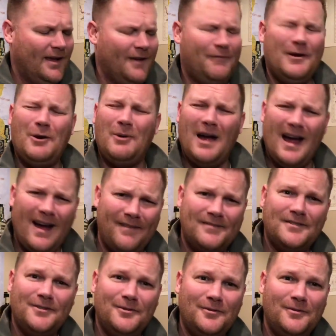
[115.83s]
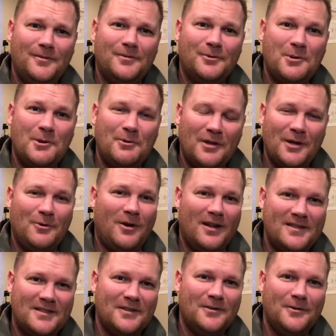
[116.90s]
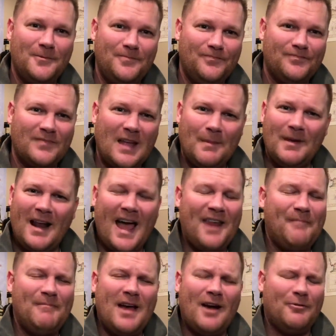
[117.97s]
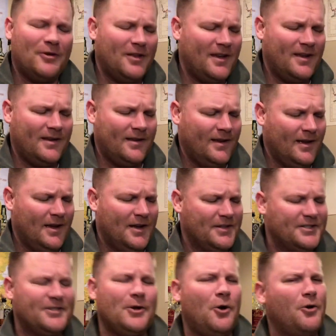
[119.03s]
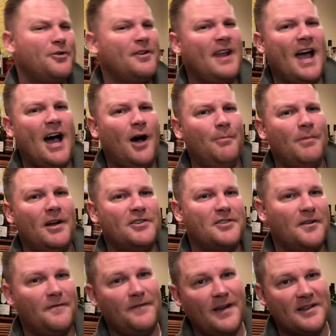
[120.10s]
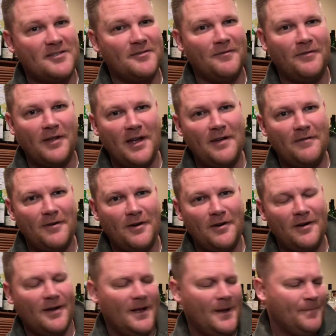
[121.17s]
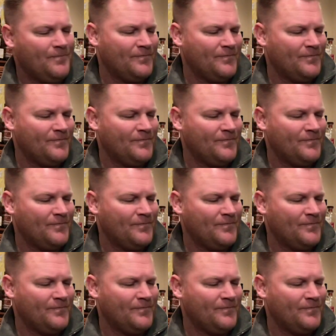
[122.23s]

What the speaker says: if we don't have to, do we really want to? I mean, I'm not really sold on how much it affects the flavor,